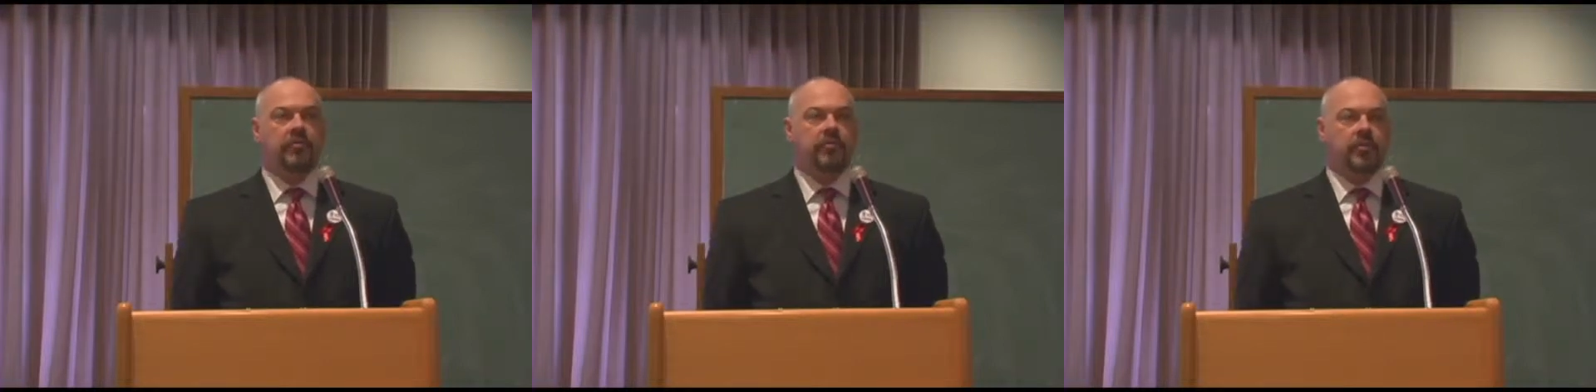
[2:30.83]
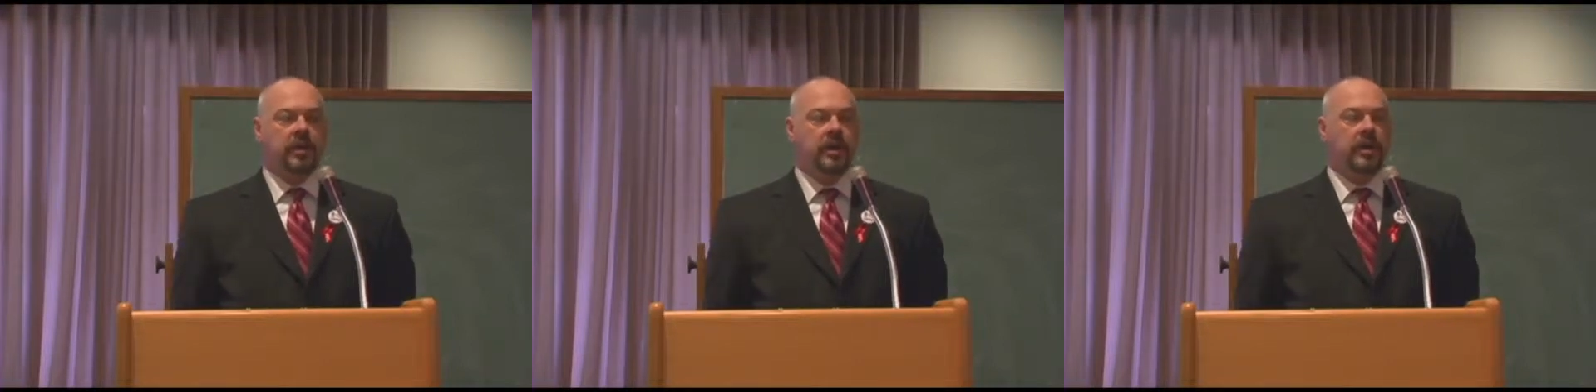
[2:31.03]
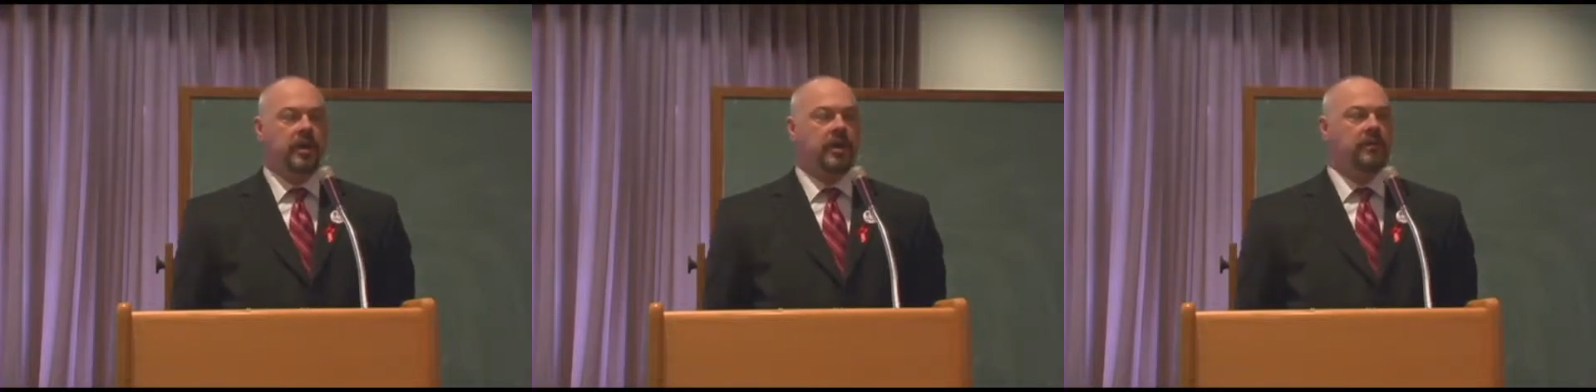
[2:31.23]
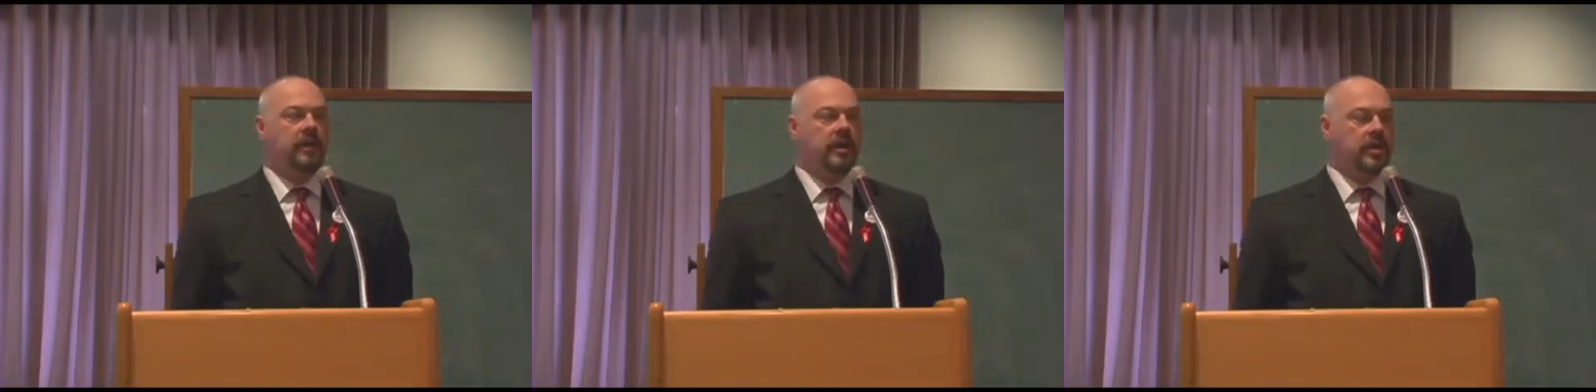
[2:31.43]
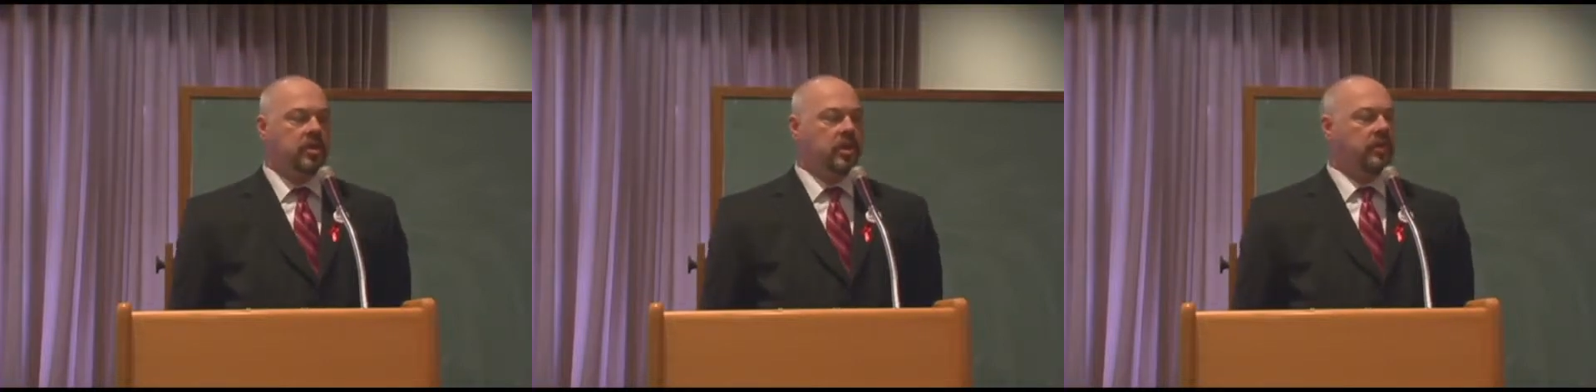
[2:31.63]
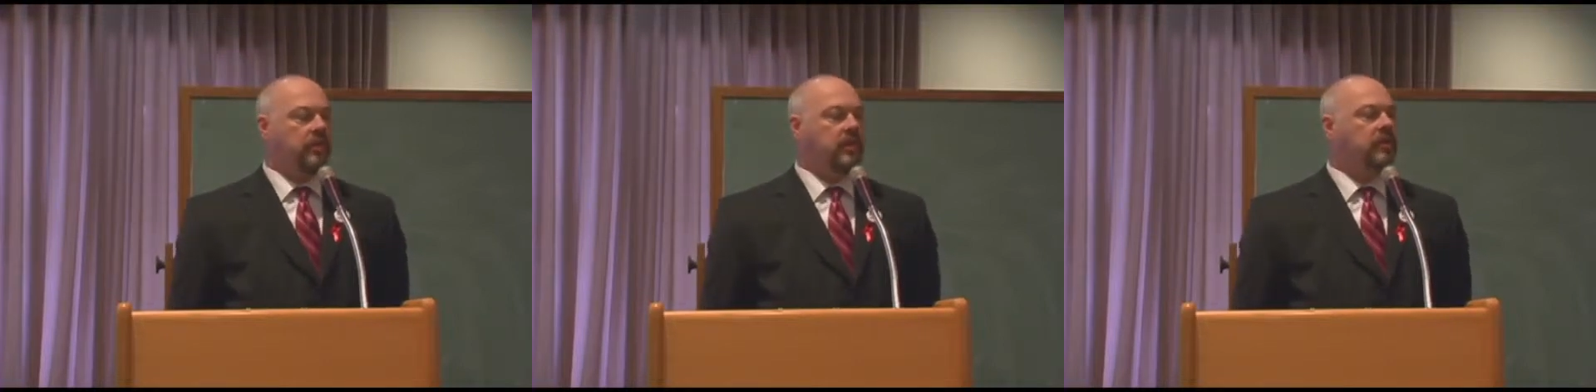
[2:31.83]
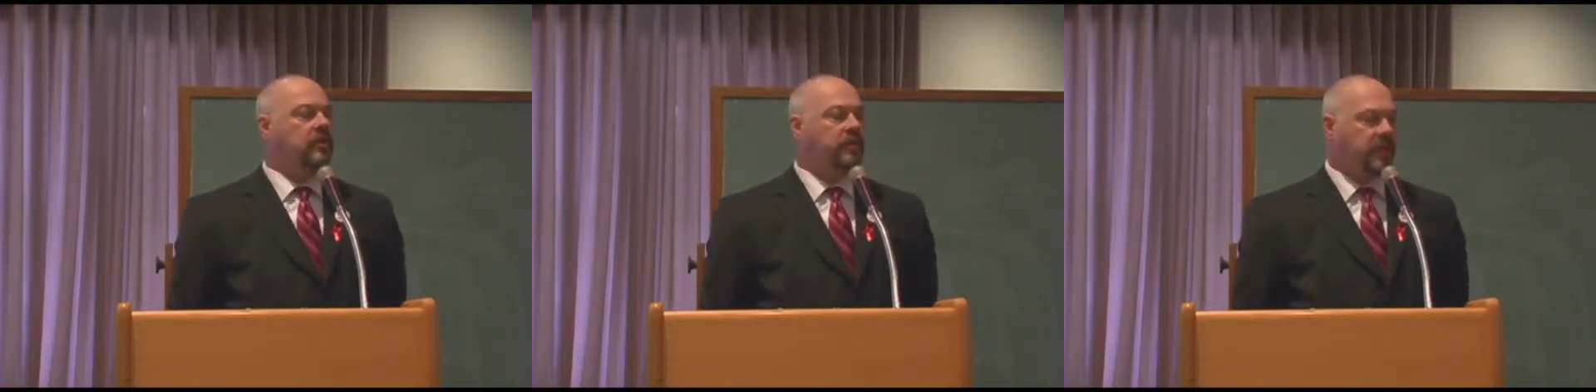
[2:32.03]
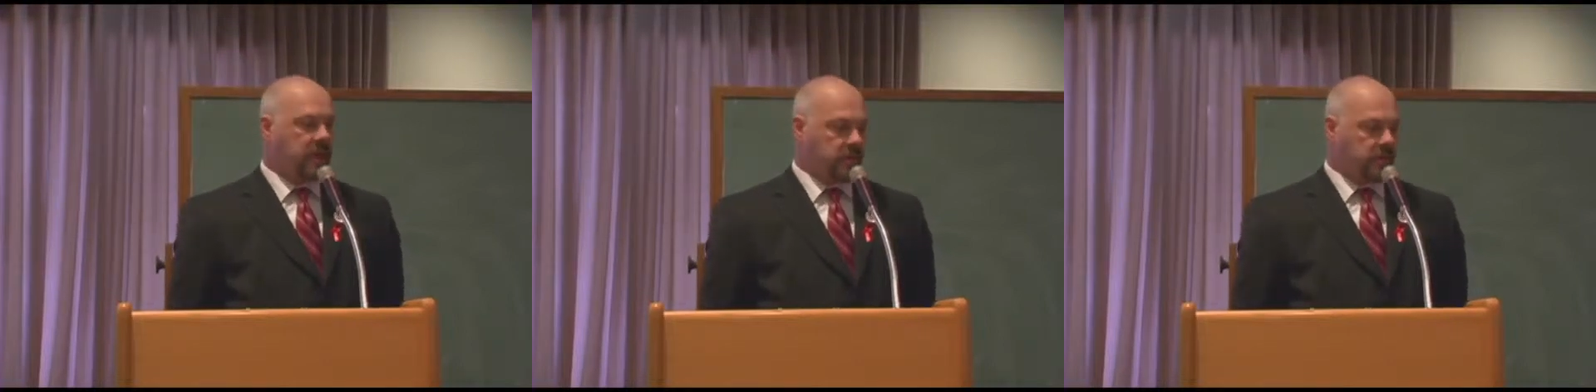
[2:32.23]
rate of HIV
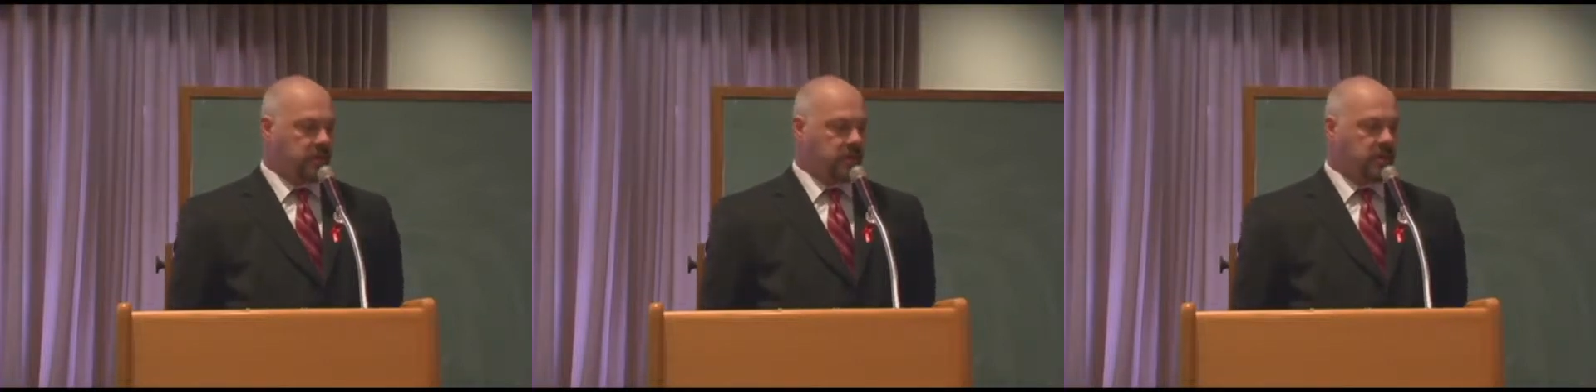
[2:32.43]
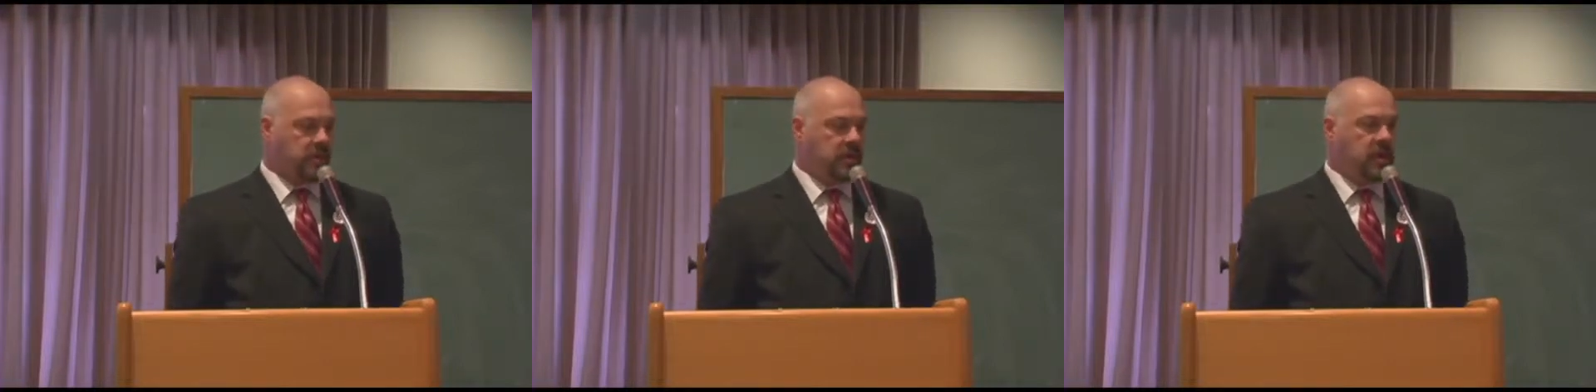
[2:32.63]
infection.